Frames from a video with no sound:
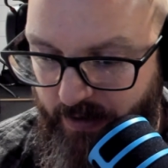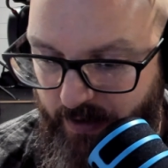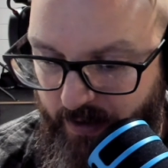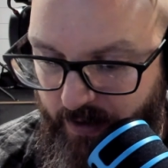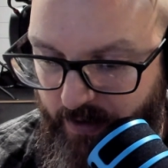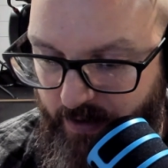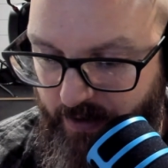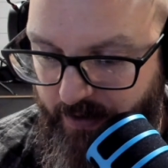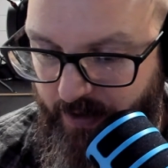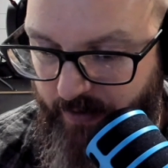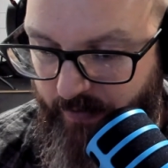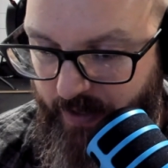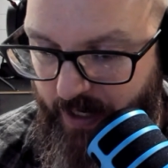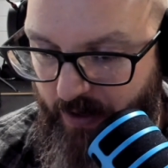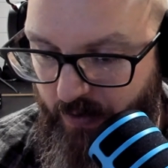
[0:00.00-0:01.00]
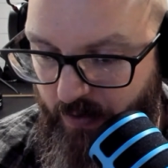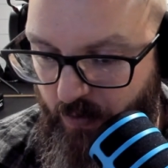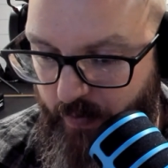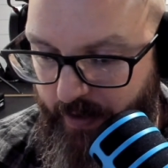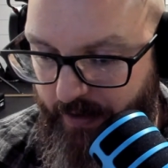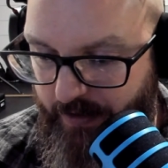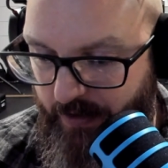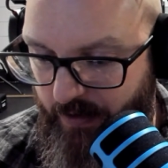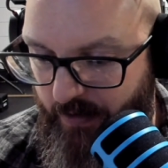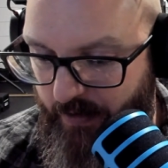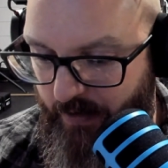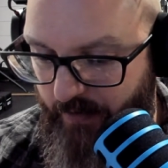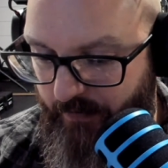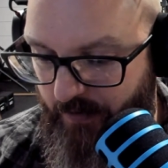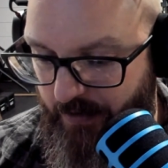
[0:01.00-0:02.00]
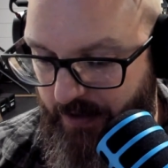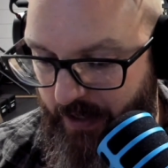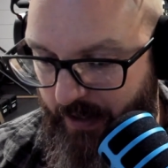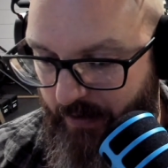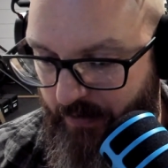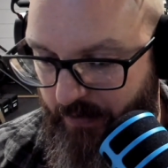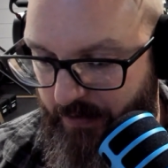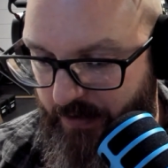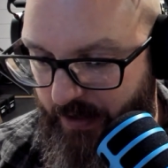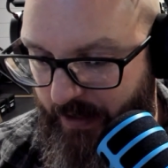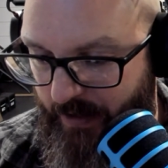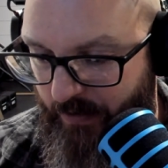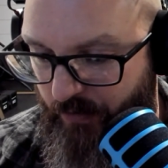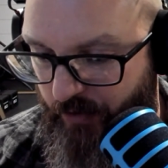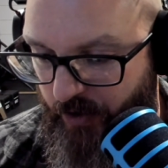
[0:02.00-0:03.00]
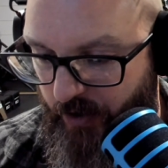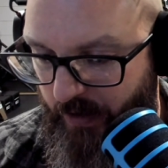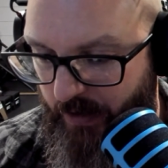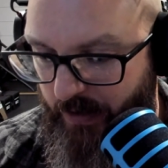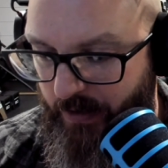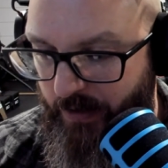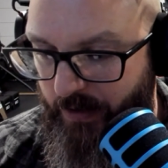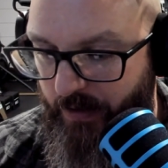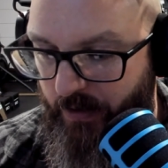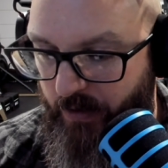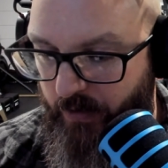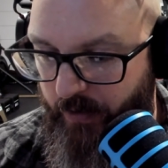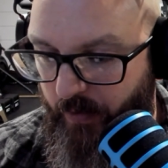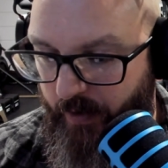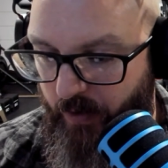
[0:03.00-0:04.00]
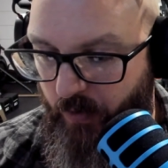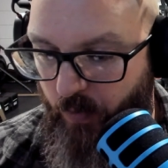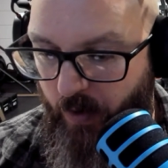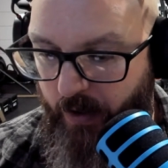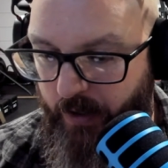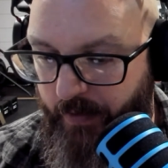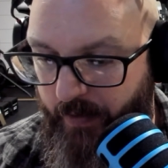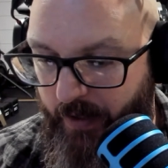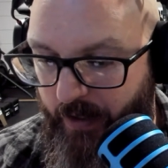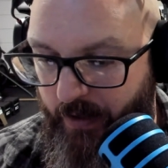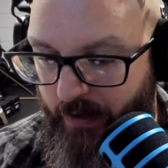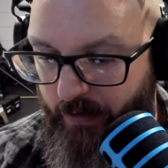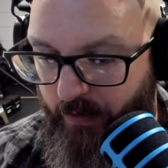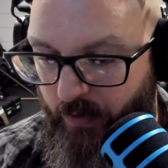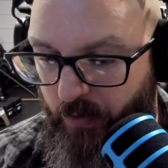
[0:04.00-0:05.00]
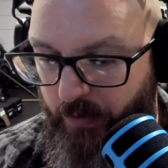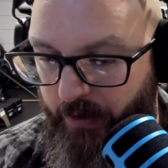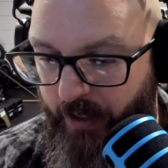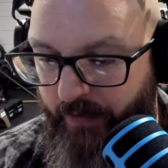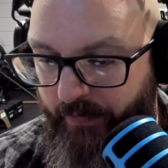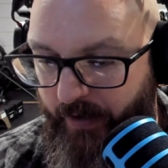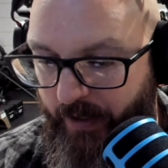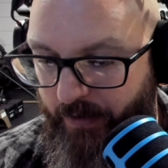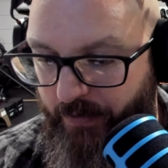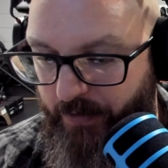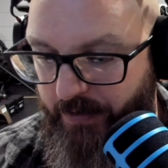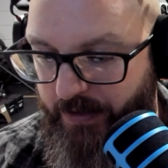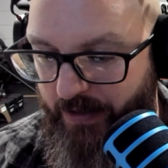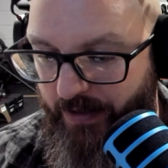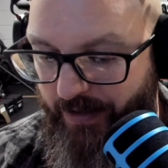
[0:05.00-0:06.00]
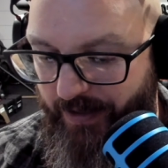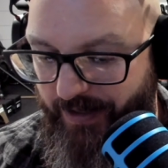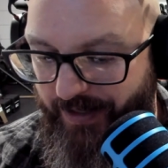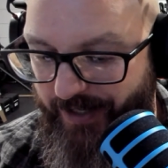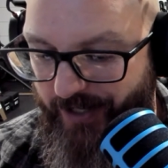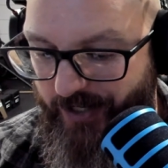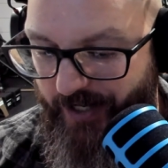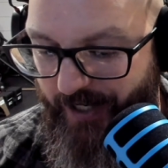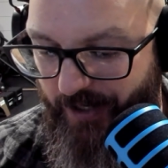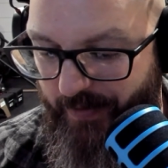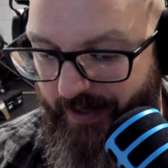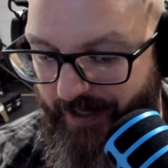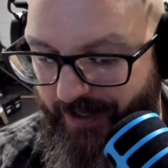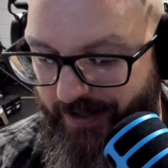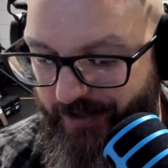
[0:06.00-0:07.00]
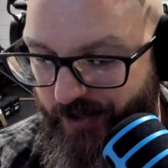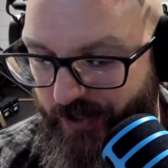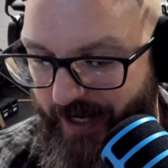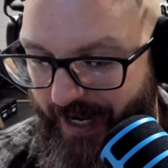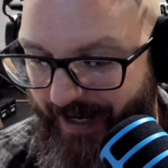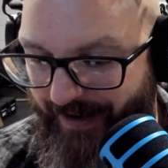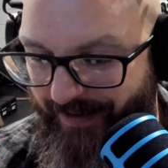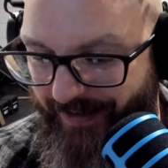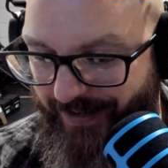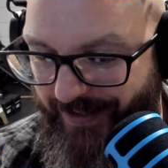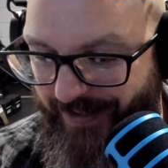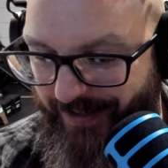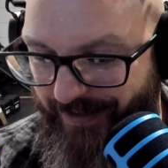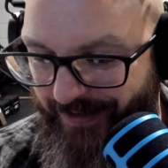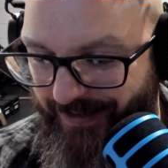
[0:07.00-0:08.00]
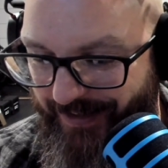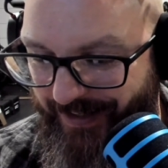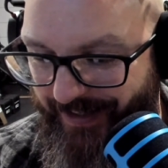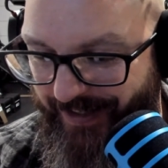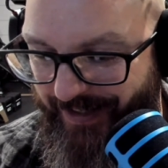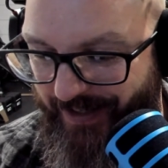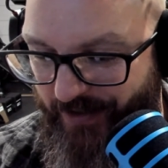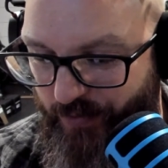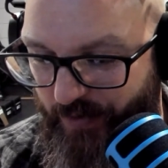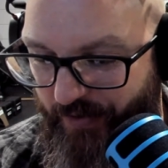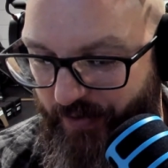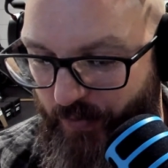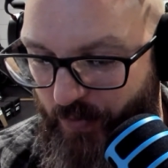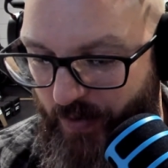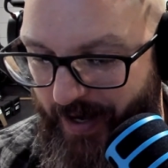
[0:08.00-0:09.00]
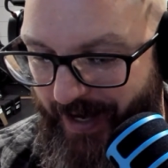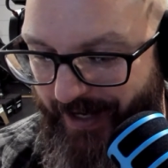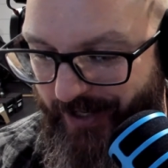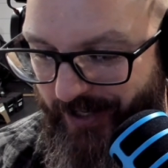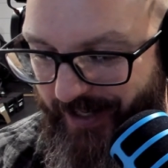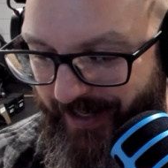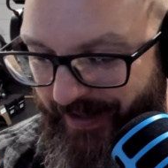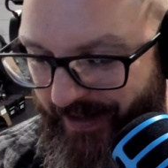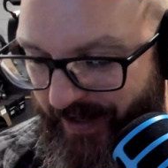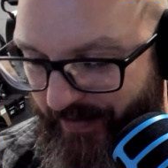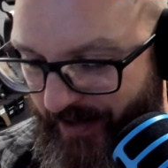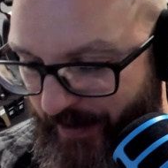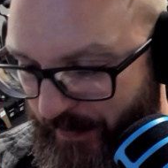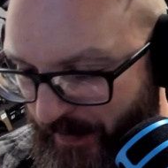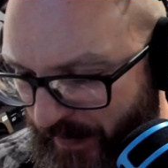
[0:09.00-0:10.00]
And does he have counterweights on there for his ankles? Ouch. Oh, here we go. Work on the old love handles. Gentleman had his jacket on still. Look at this with the watch. I love it.